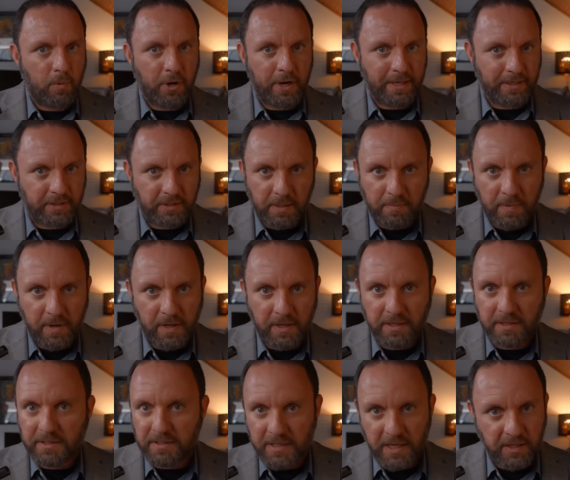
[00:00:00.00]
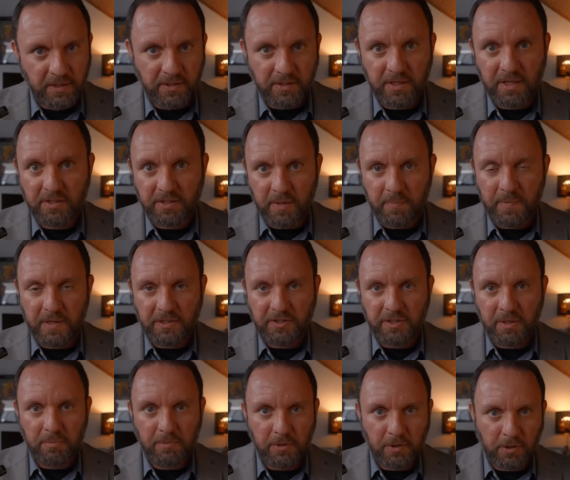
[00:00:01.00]
Maria Sima says something
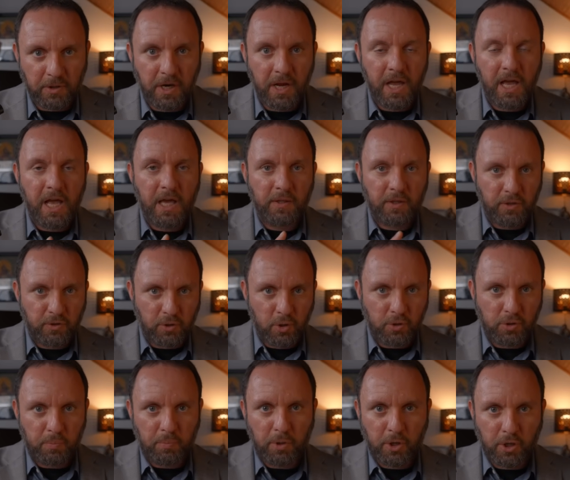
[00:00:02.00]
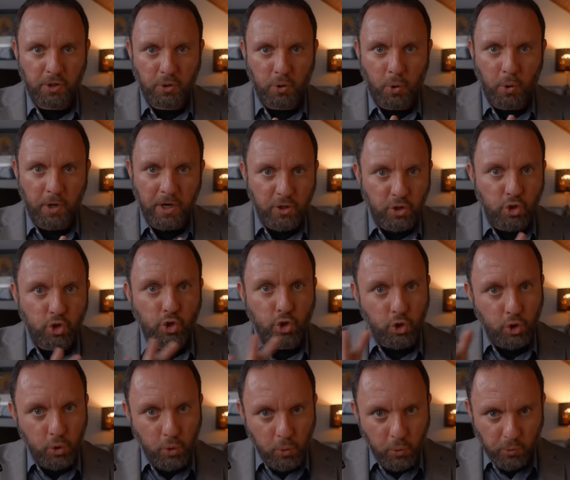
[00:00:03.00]
similar. The souls in purgatory
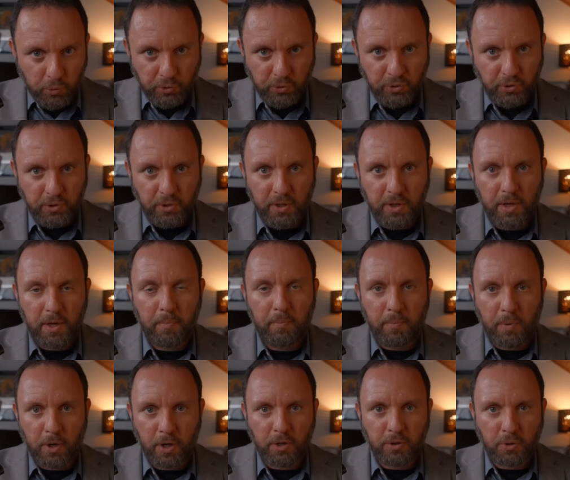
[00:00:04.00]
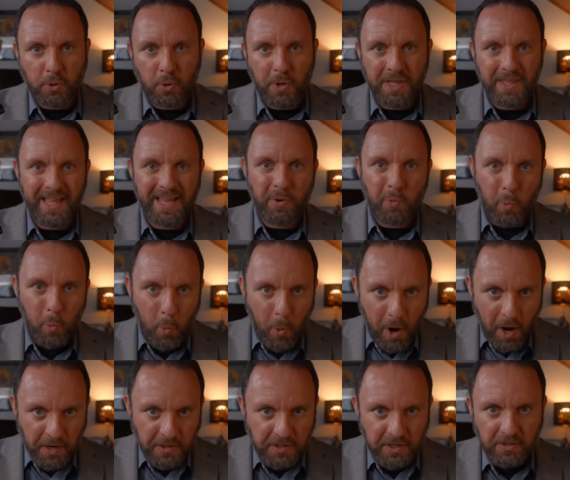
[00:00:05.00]
choose purgatory. They
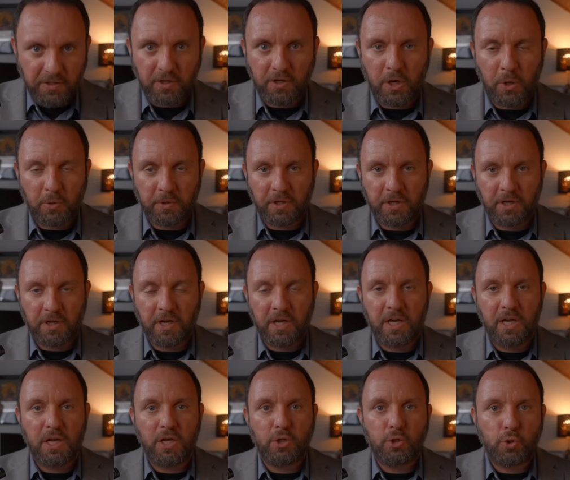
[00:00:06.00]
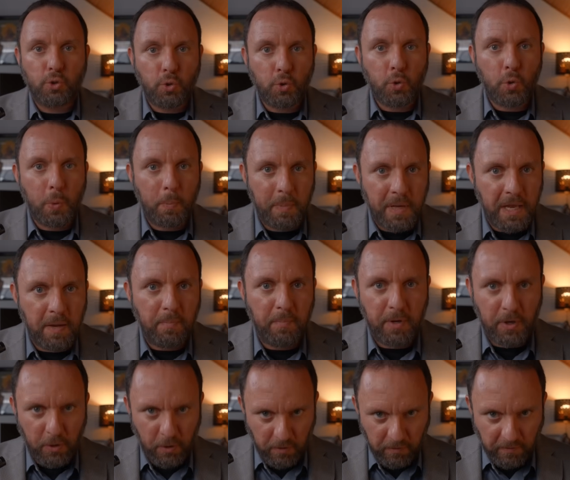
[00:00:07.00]
want to go there to be
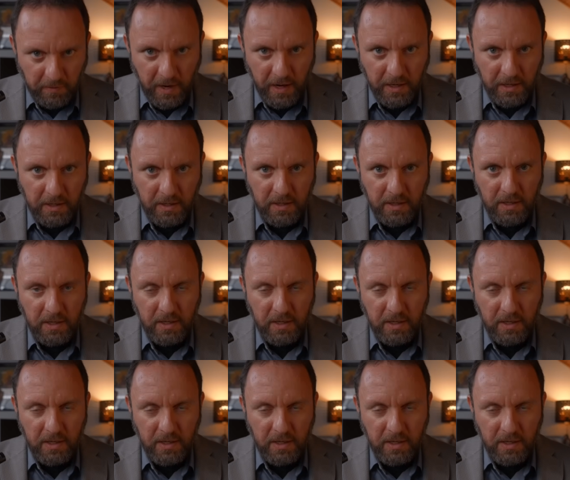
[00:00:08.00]
purified.